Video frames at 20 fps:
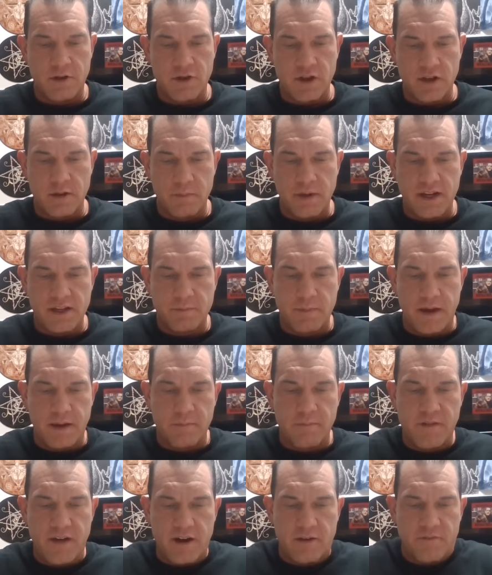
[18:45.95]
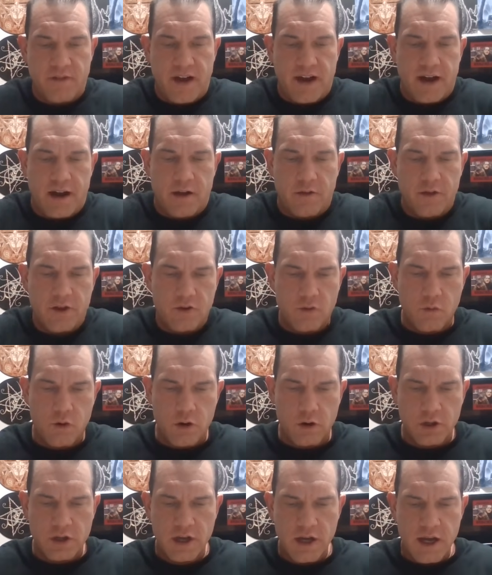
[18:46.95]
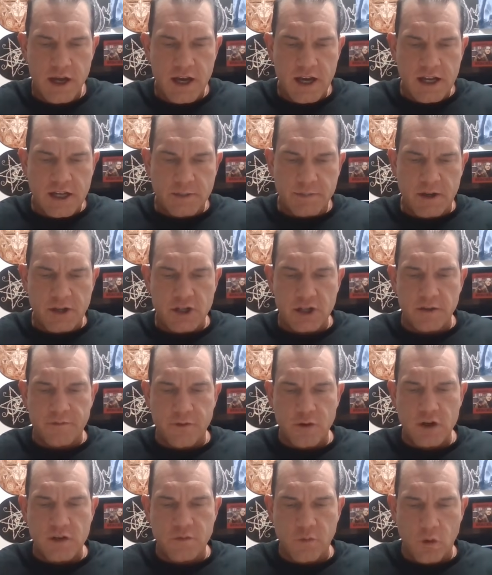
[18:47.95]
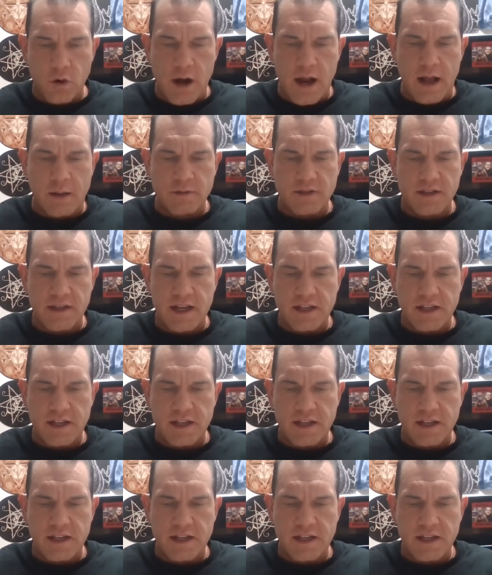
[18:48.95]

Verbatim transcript: You think the biggest metal fan out in the world, especially the first four albums.